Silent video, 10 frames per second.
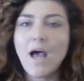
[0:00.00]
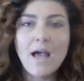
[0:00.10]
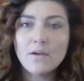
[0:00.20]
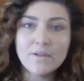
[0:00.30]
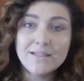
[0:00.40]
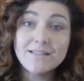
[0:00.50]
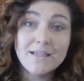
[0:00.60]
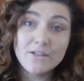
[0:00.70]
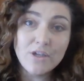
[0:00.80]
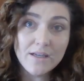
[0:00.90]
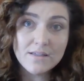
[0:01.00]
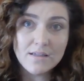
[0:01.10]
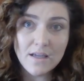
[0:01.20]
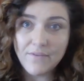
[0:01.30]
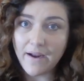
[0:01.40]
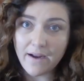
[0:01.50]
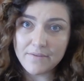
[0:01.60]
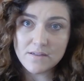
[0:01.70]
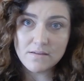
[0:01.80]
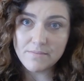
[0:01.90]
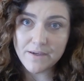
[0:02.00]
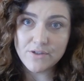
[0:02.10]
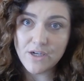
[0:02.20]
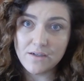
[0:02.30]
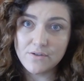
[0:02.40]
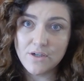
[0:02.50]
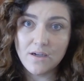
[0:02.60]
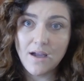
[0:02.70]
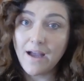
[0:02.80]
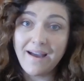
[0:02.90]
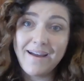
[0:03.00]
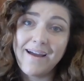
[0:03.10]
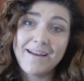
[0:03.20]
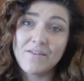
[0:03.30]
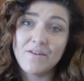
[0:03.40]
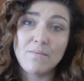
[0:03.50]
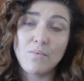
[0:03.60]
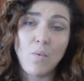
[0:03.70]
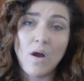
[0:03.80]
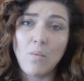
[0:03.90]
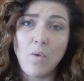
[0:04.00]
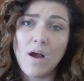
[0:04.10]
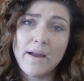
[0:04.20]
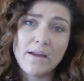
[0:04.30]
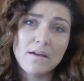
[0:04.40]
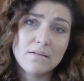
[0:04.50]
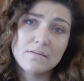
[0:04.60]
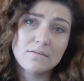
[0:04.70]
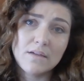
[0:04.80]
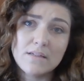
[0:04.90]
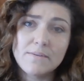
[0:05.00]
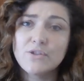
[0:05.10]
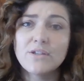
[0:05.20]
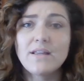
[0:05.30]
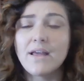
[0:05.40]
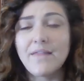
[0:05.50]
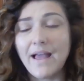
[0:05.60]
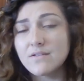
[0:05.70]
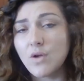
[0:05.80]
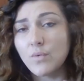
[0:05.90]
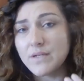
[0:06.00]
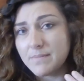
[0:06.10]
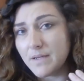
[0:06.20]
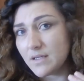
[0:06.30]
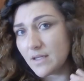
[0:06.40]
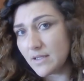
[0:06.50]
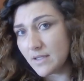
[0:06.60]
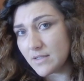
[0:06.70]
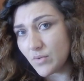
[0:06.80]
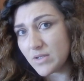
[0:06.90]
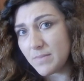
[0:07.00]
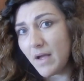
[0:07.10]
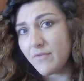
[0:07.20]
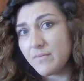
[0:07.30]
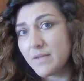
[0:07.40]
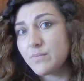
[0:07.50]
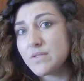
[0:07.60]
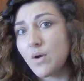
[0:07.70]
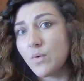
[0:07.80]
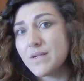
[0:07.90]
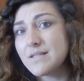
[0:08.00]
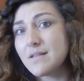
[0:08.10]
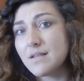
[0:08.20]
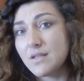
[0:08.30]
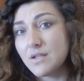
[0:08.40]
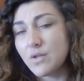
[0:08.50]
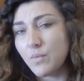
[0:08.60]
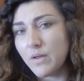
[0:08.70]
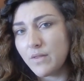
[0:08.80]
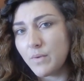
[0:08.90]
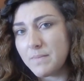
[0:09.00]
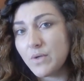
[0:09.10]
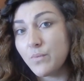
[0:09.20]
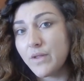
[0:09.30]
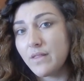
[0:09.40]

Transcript: I don't like to take a chance. If I have some spare change, I give it up. Why? Especially that's always been a sore spot for me, was always the women